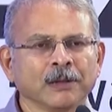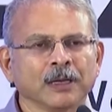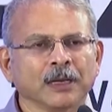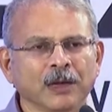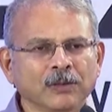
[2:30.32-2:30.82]

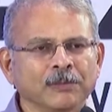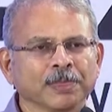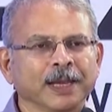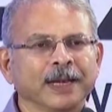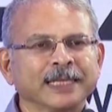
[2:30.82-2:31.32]

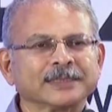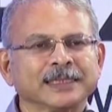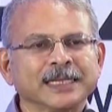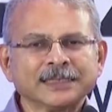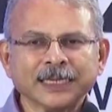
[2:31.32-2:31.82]
Now, it has
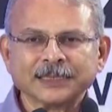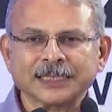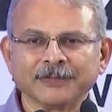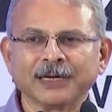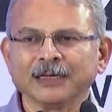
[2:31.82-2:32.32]
suggested
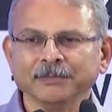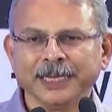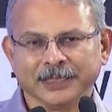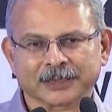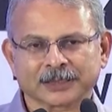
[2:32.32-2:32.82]
several
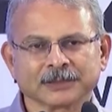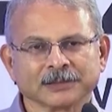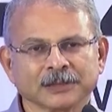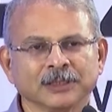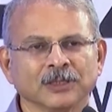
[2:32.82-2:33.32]
means
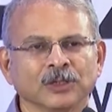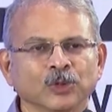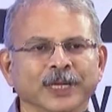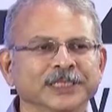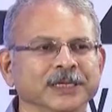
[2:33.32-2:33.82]

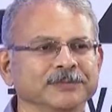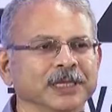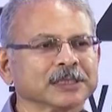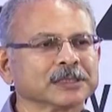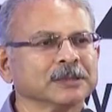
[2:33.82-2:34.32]
to achieve this